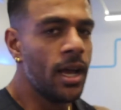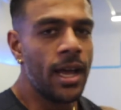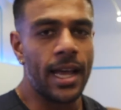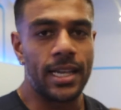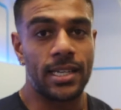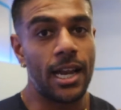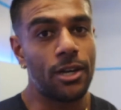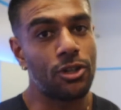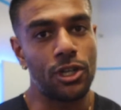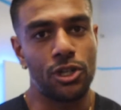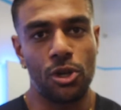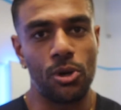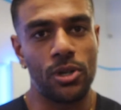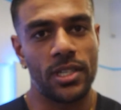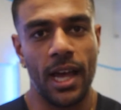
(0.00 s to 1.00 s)
it's literally
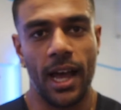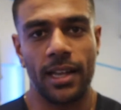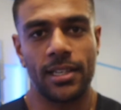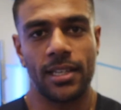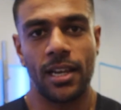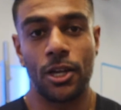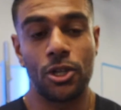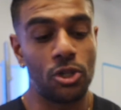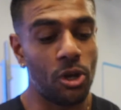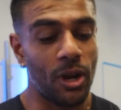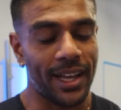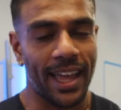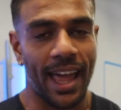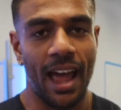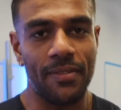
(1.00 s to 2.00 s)
2 sets. So you do
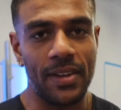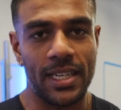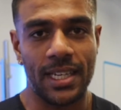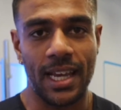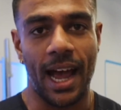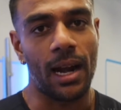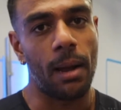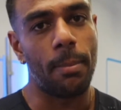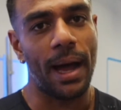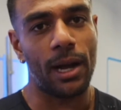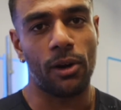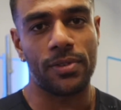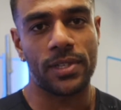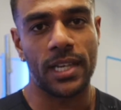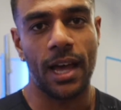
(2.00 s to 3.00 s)
like a heavy set and a back
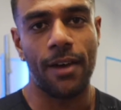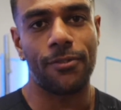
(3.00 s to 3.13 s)
off set.